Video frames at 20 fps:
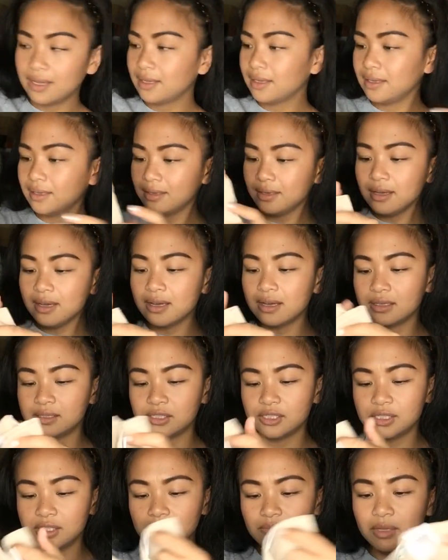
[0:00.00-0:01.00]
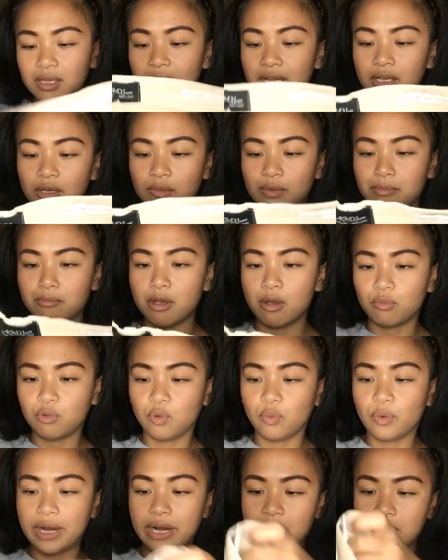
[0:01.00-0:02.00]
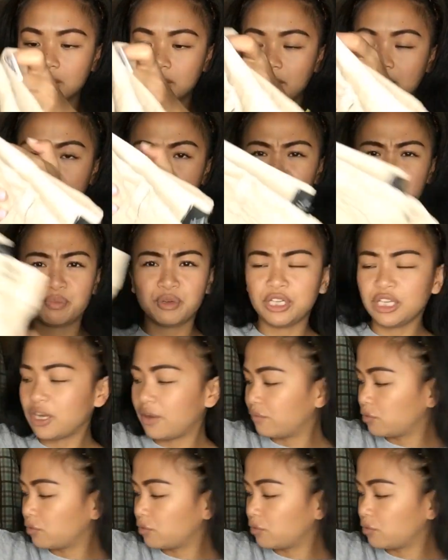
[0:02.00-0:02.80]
And yeah, it's just something I know my mom will wear, and it's pretty